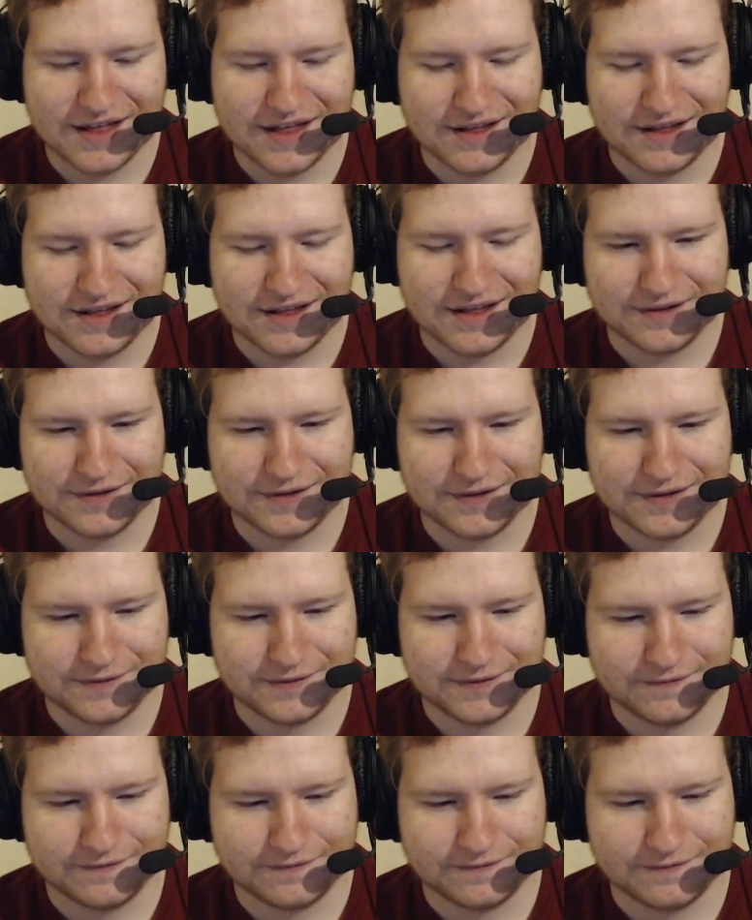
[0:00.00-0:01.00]

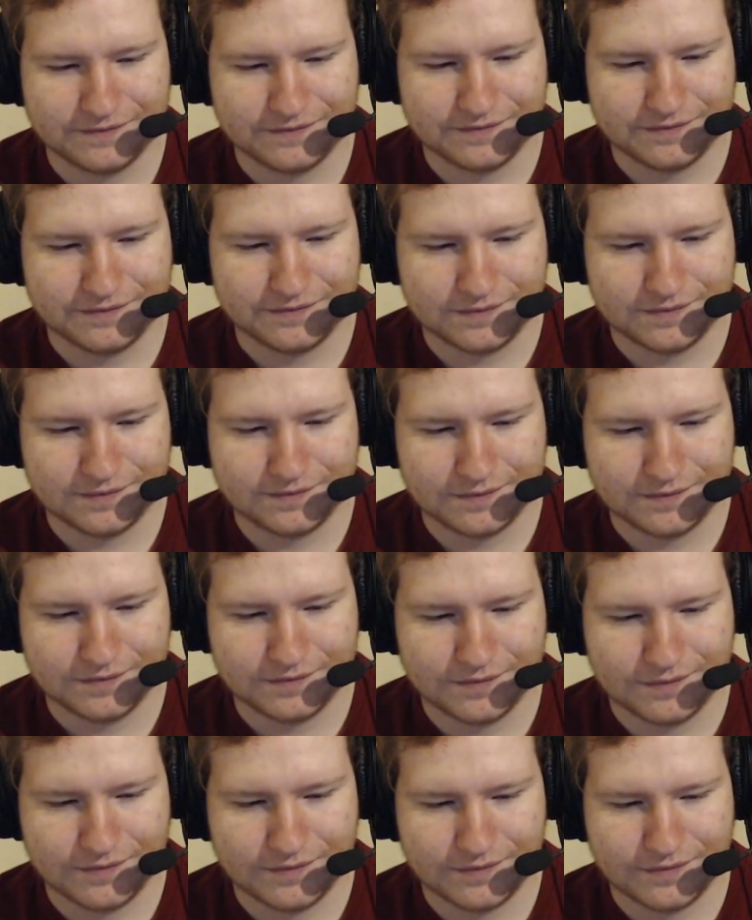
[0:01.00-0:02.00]

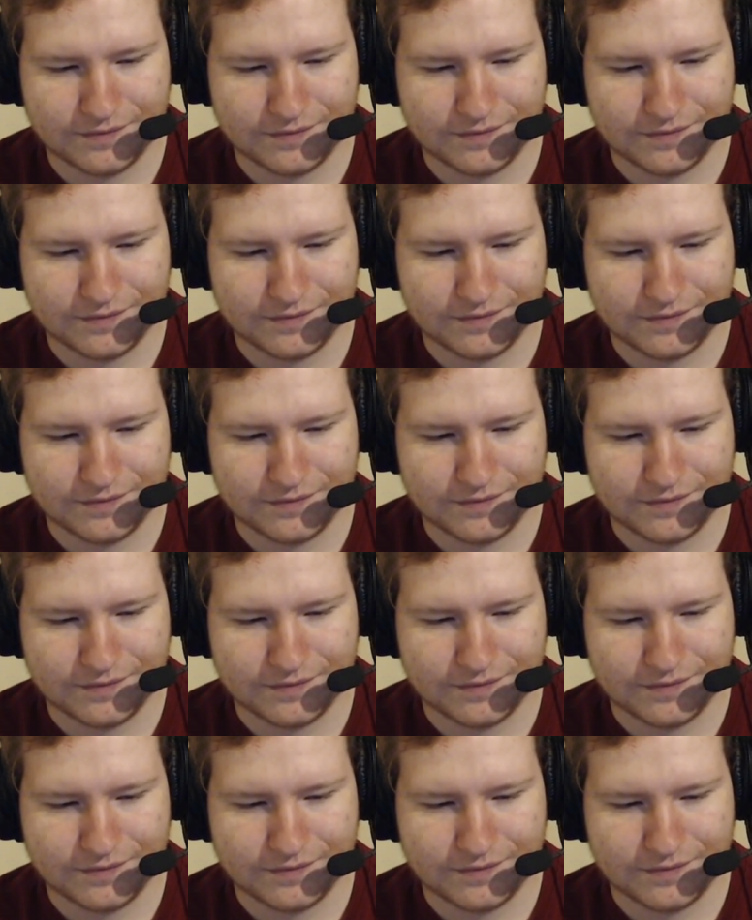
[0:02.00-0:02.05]
No one is speaking in this clip.